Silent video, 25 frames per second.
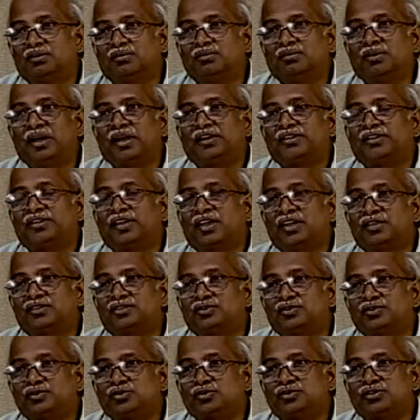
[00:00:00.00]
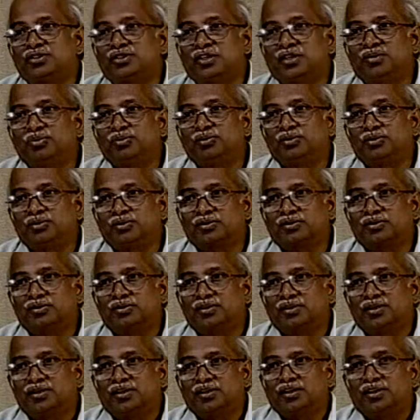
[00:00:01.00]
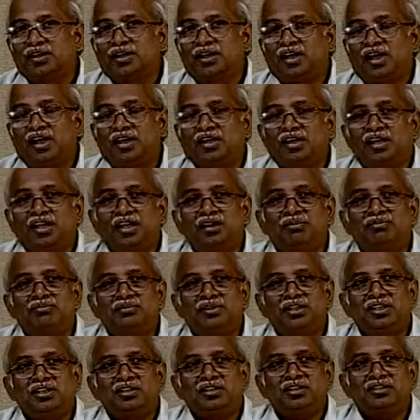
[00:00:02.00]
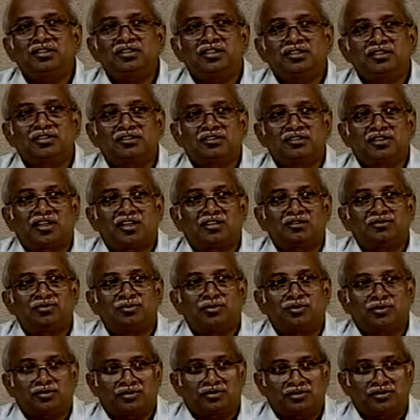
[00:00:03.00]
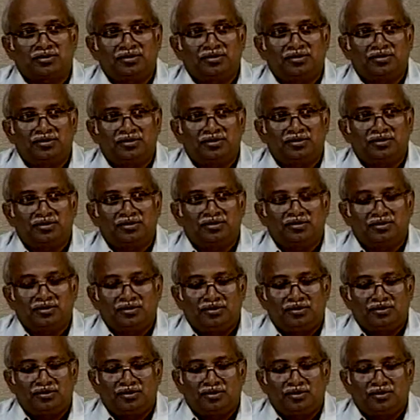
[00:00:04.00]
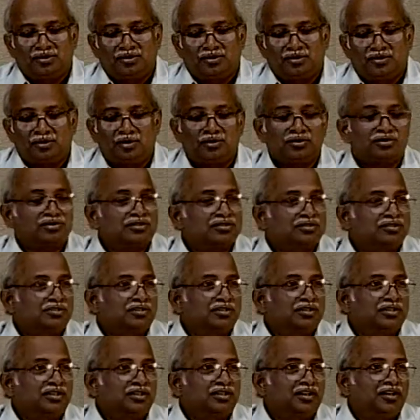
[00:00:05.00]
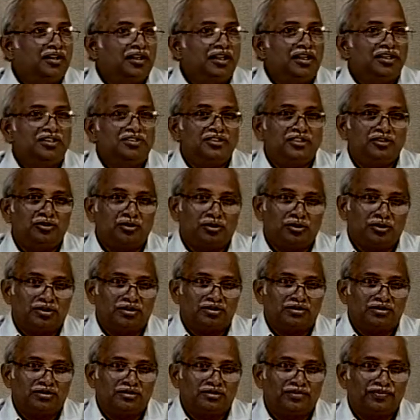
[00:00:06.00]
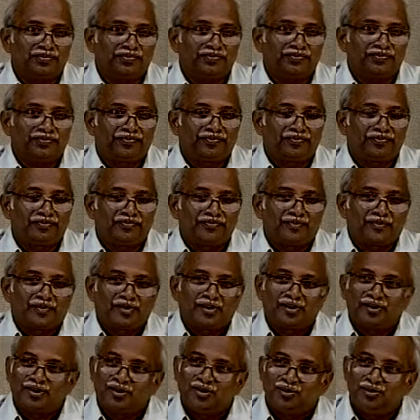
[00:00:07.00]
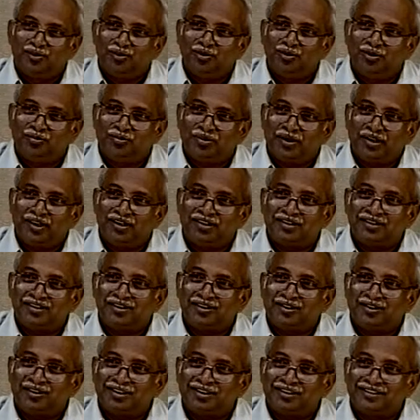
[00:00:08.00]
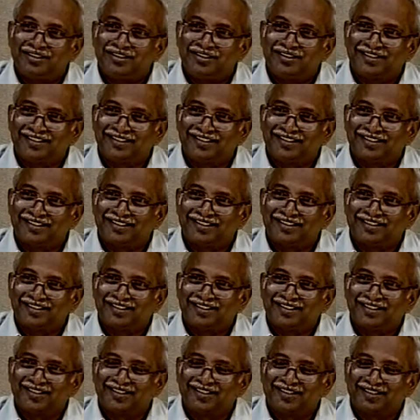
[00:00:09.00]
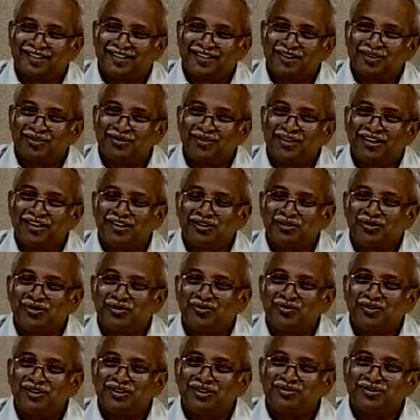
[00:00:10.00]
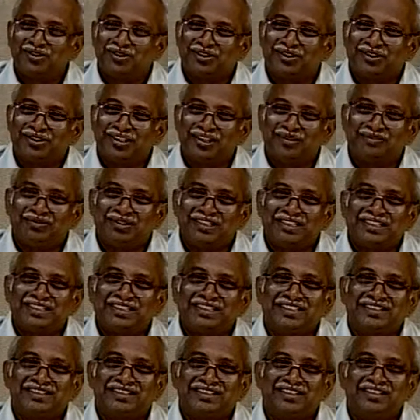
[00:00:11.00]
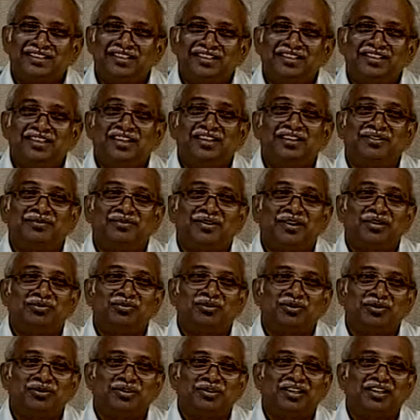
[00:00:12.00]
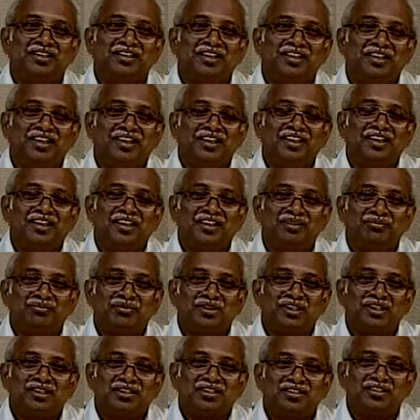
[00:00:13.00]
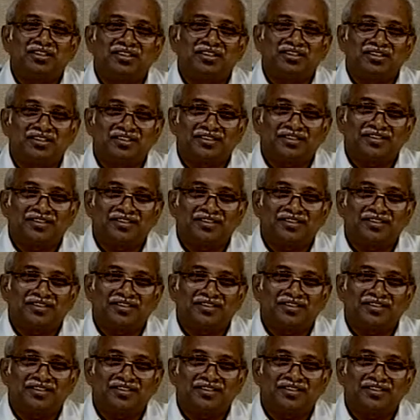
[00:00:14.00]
Madras to Singapore, an empty container transport costs $80. You will pay $80 in equivalent rupees for the same distance in India if I am moving an empty container.